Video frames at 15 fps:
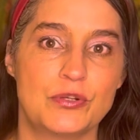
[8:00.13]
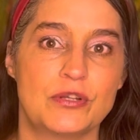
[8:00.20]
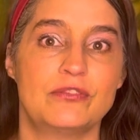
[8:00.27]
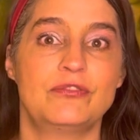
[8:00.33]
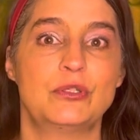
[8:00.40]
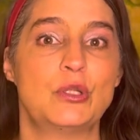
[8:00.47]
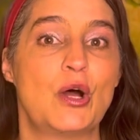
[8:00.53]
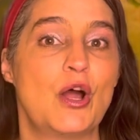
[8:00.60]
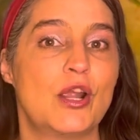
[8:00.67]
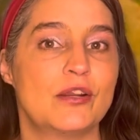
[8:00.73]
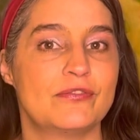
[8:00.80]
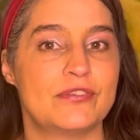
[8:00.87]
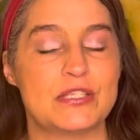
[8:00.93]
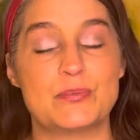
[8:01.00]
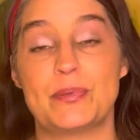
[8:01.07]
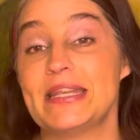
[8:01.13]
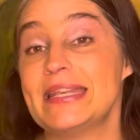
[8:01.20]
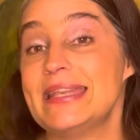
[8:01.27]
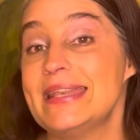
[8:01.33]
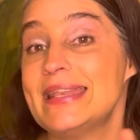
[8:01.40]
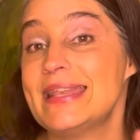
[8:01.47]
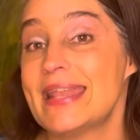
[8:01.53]
a full harvest, but
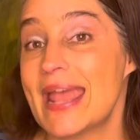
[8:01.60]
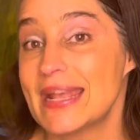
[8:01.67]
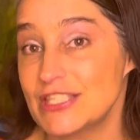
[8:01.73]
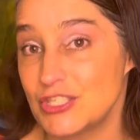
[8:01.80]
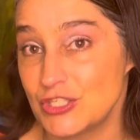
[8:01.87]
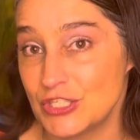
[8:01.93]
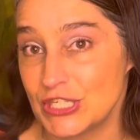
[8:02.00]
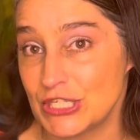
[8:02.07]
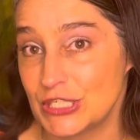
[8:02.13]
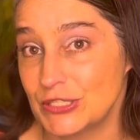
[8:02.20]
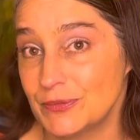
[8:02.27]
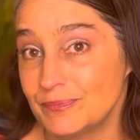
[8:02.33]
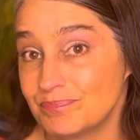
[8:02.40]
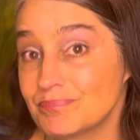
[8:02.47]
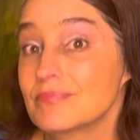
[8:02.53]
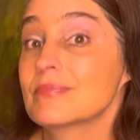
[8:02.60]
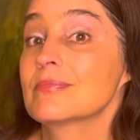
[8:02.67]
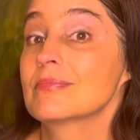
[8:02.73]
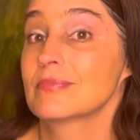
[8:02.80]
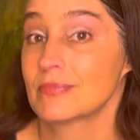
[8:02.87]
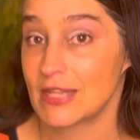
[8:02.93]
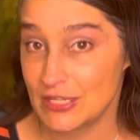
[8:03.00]
next year
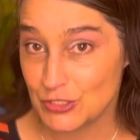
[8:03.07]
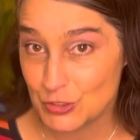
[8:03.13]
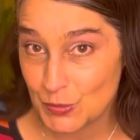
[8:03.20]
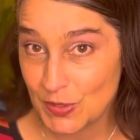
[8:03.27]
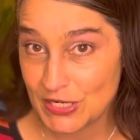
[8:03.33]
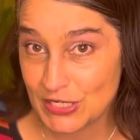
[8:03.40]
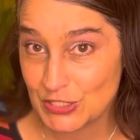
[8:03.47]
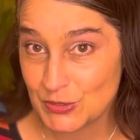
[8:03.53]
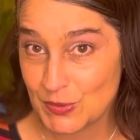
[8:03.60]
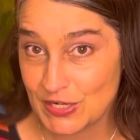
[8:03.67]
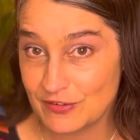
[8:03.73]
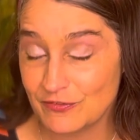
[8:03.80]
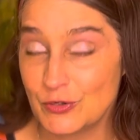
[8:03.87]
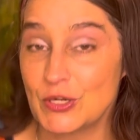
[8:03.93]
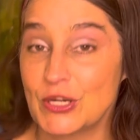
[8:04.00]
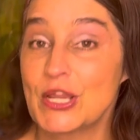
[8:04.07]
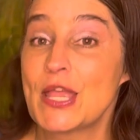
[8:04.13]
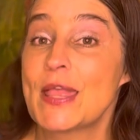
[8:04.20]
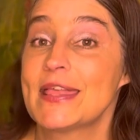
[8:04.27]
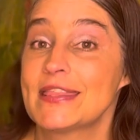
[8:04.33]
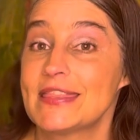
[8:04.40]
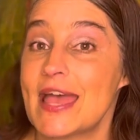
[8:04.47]
in 2024,
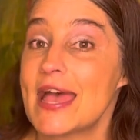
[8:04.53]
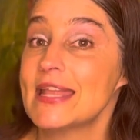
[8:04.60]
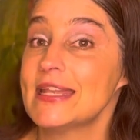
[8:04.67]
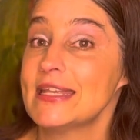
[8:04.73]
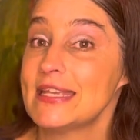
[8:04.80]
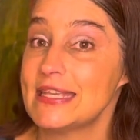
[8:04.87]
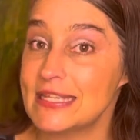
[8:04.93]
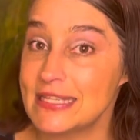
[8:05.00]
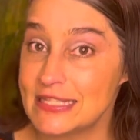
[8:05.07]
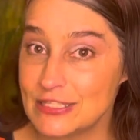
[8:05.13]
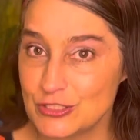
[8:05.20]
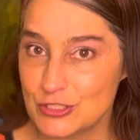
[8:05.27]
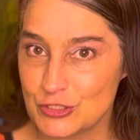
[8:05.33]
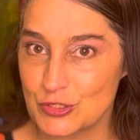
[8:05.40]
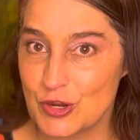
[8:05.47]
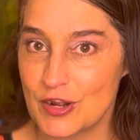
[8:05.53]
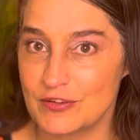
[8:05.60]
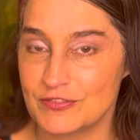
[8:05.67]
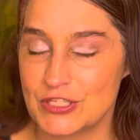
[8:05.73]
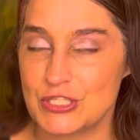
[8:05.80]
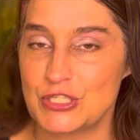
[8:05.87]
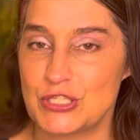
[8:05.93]
that is your
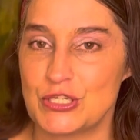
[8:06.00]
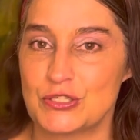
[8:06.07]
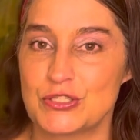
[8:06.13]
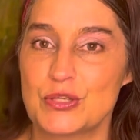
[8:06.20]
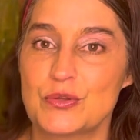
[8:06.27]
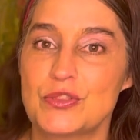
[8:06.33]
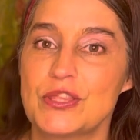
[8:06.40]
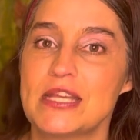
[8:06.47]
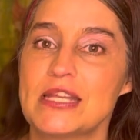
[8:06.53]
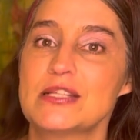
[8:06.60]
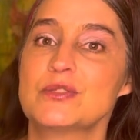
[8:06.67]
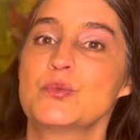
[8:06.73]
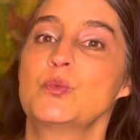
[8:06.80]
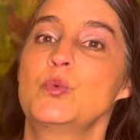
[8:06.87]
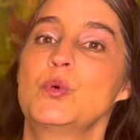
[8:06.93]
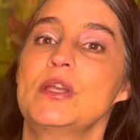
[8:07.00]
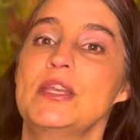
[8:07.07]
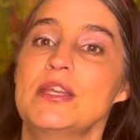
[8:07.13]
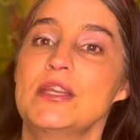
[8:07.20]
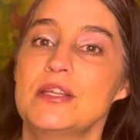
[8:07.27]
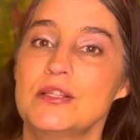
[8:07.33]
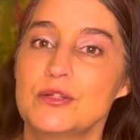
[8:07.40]
harvest year. So things
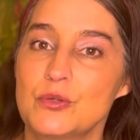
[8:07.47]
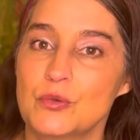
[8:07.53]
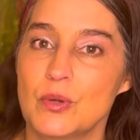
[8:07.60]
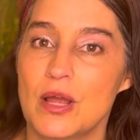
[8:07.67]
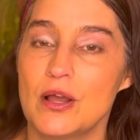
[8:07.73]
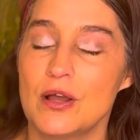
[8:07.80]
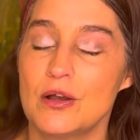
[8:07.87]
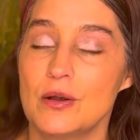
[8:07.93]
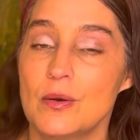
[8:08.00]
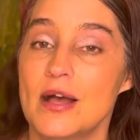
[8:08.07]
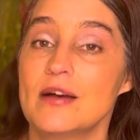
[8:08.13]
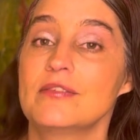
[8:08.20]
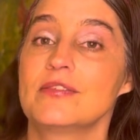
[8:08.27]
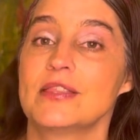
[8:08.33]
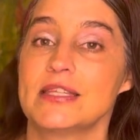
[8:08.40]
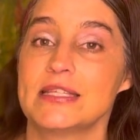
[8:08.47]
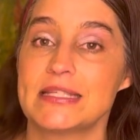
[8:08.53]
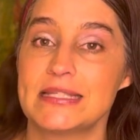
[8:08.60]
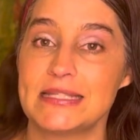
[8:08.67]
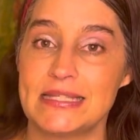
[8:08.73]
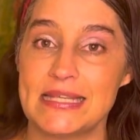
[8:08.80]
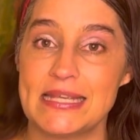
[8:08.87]
will grow of the
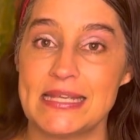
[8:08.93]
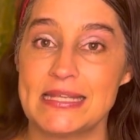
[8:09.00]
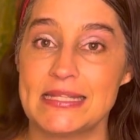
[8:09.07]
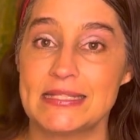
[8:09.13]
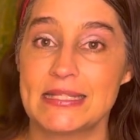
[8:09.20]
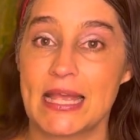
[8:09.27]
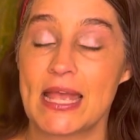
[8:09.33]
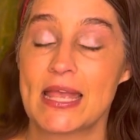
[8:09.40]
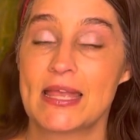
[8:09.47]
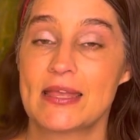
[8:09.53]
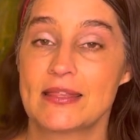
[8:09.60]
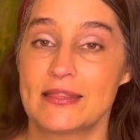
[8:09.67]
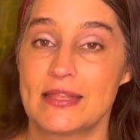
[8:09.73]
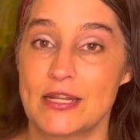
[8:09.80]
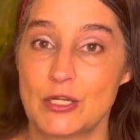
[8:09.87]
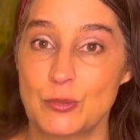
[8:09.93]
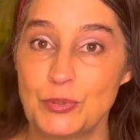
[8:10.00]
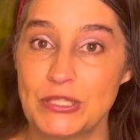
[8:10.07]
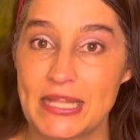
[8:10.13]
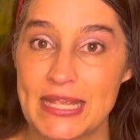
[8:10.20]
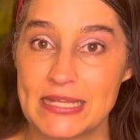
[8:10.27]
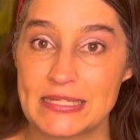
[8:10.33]
seeds that are
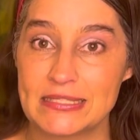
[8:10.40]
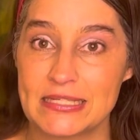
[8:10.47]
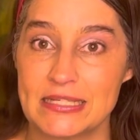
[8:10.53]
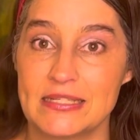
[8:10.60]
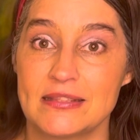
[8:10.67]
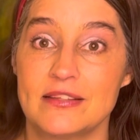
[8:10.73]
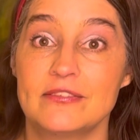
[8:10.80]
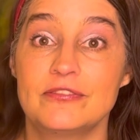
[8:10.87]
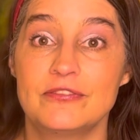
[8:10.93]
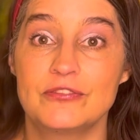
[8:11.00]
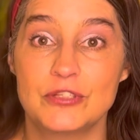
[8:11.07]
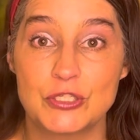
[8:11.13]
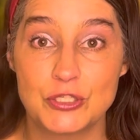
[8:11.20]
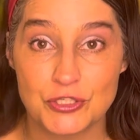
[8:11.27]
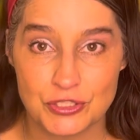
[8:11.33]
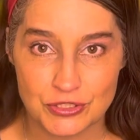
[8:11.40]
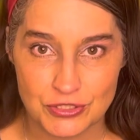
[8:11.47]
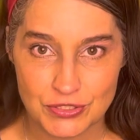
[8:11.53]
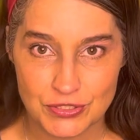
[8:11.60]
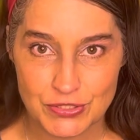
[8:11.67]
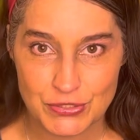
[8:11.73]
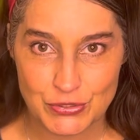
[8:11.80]
planted in the
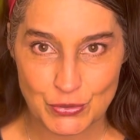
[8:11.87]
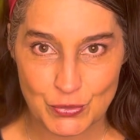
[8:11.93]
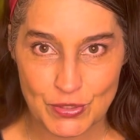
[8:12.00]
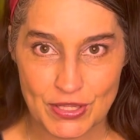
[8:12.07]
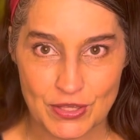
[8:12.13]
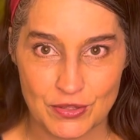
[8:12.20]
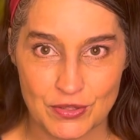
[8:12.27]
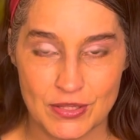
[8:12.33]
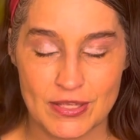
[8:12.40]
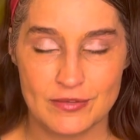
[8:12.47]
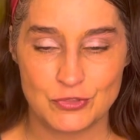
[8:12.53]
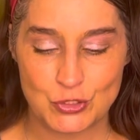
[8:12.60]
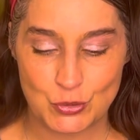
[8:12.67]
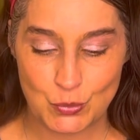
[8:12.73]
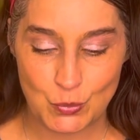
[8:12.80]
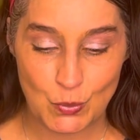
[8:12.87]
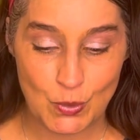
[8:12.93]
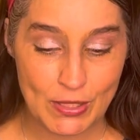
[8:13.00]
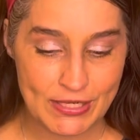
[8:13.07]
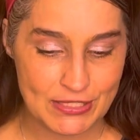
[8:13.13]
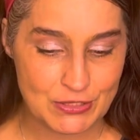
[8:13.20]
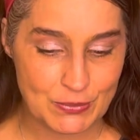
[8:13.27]
fertile soil of
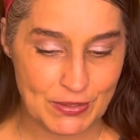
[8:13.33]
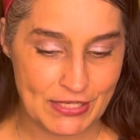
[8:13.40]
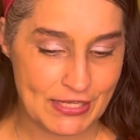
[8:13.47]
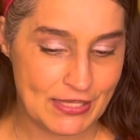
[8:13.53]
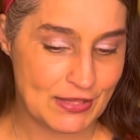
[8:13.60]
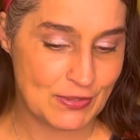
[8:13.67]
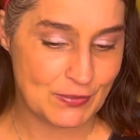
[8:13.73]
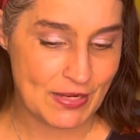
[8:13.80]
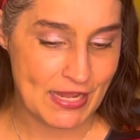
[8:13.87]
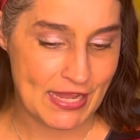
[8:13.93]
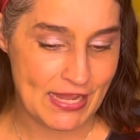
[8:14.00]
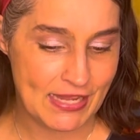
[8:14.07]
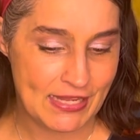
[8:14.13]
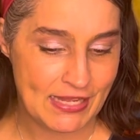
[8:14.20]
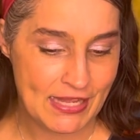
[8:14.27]
2023.